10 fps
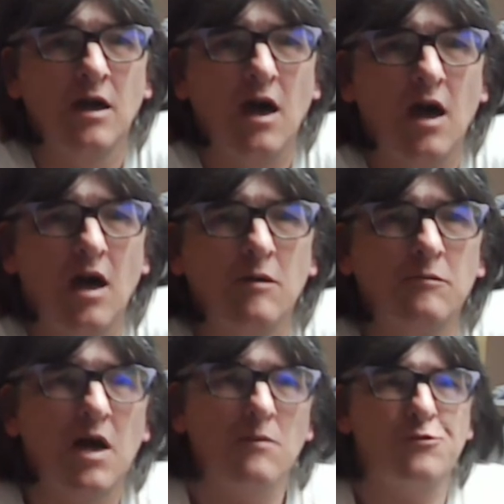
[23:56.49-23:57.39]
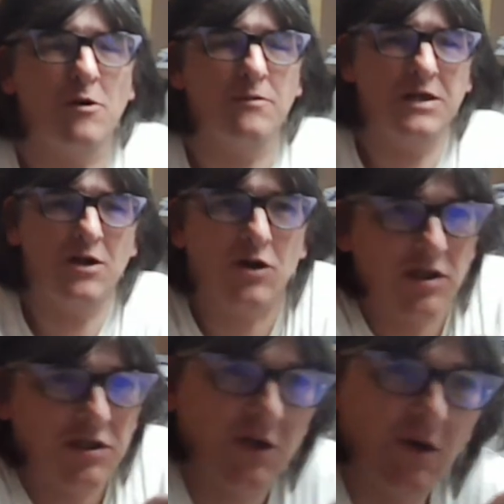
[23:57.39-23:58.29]
I'm probably not going
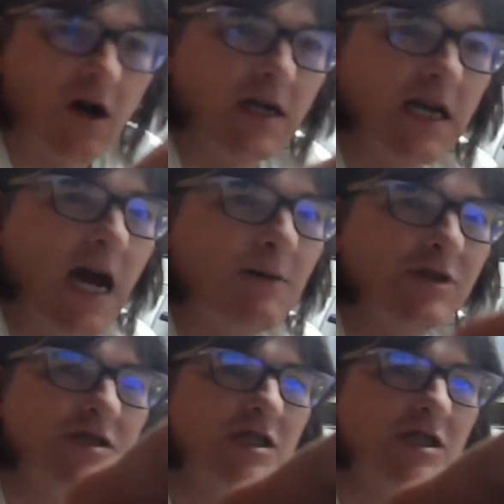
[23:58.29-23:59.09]
to do it on camera. It's going